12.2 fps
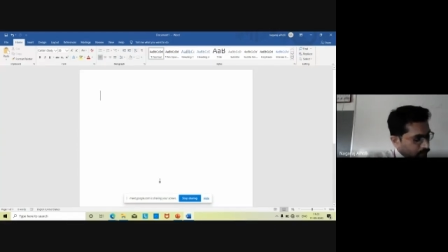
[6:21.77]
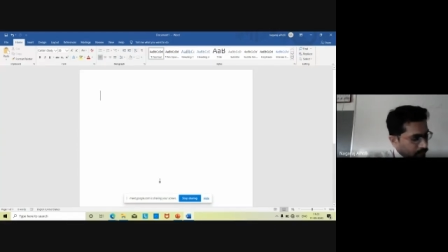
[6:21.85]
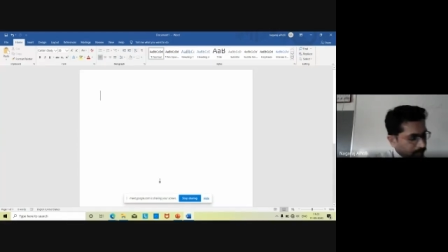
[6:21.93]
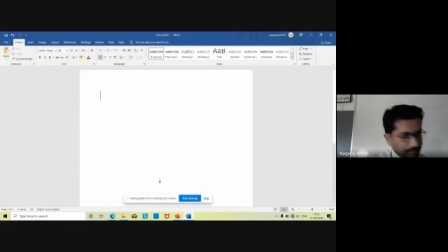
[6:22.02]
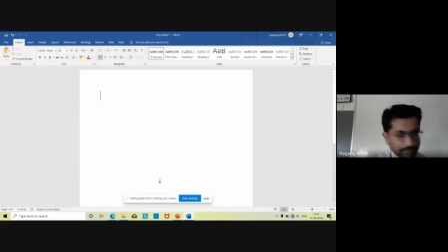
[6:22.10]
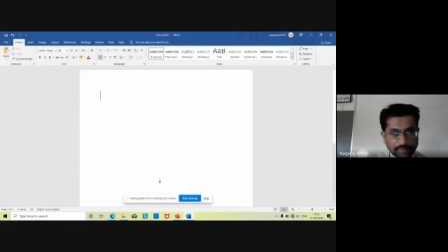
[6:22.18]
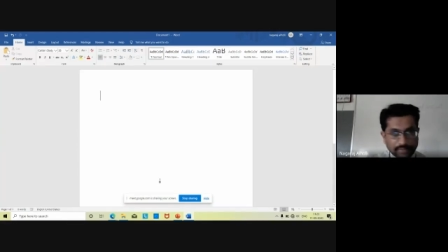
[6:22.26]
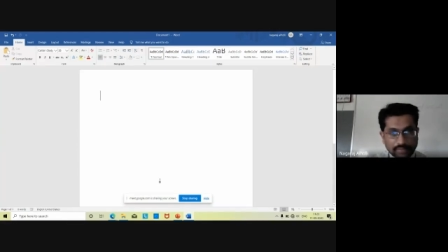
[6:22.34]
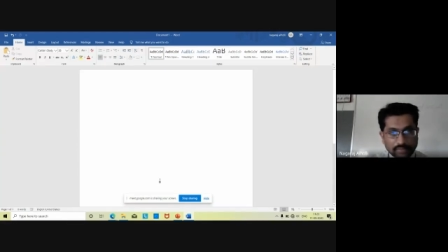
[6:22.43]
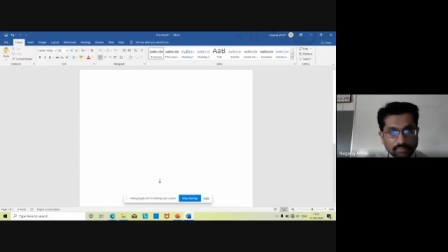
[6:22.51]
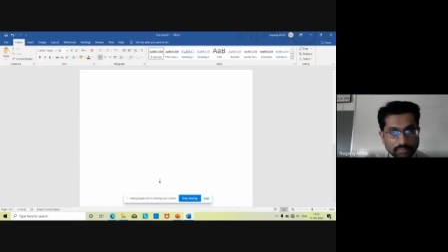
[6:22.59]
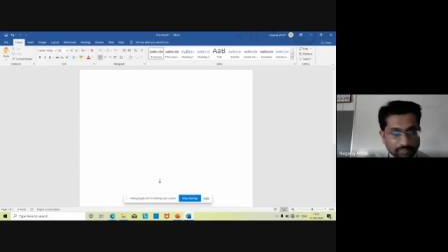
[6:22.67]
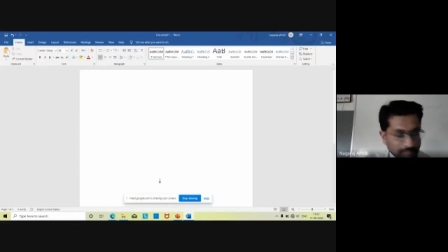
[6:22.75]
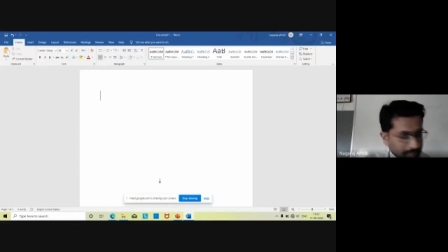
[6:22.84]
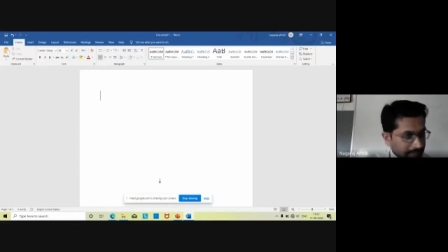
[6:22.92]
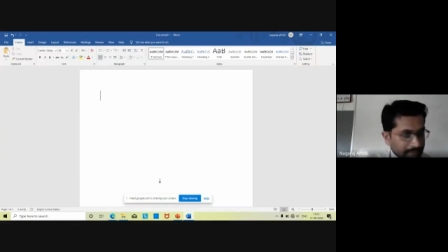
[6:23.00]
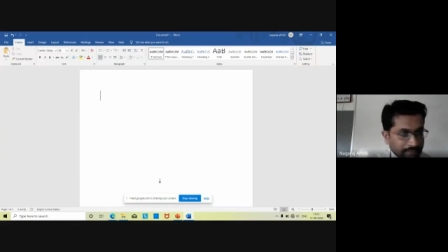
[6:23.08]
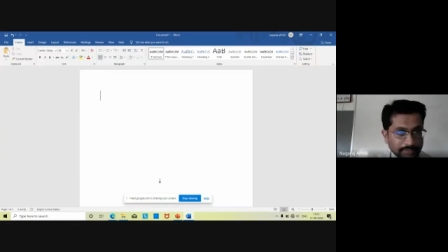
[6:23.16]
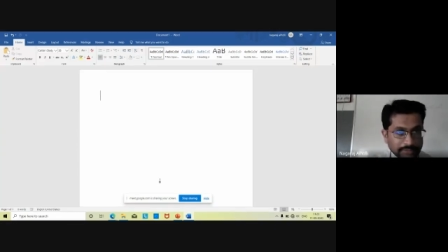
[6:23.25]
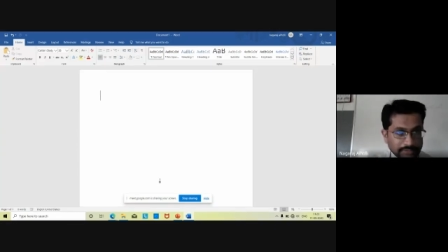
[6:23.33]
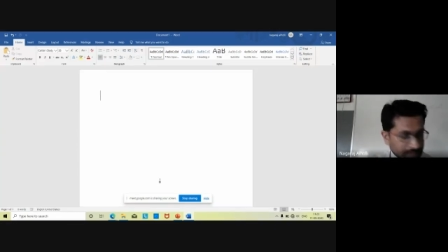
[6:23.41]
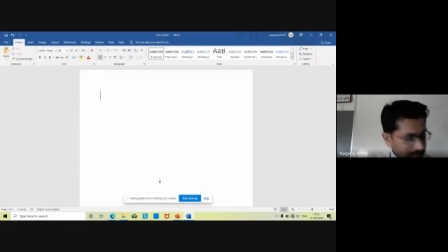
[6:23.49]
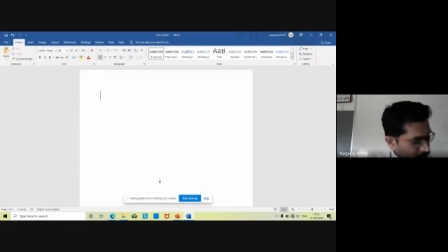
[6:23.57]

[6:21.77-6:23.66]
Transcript: loop. What will be the equation